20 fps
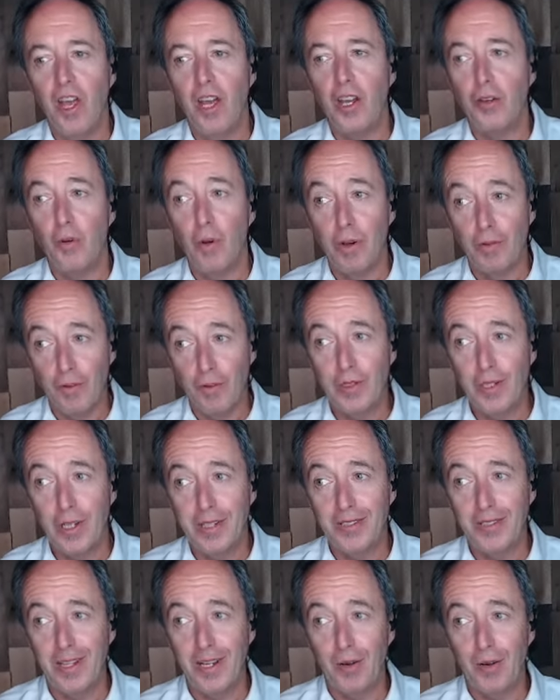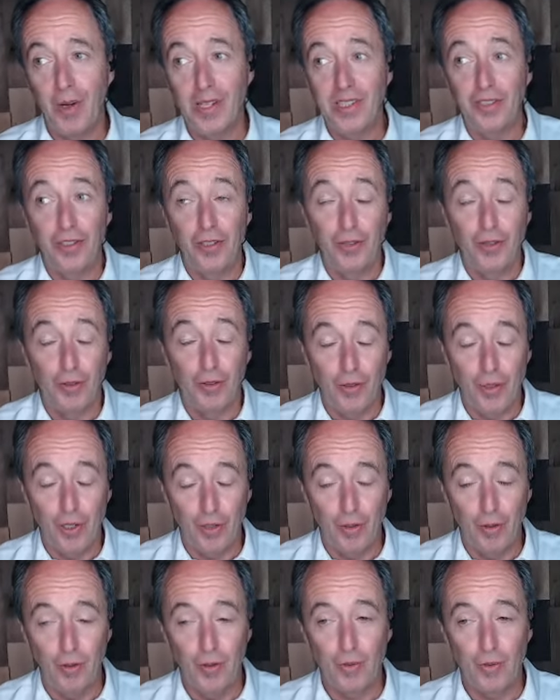and you ever test that question
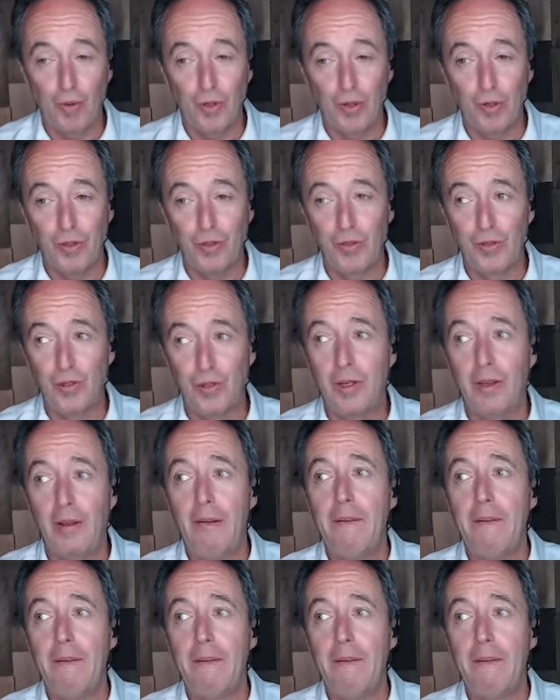using those words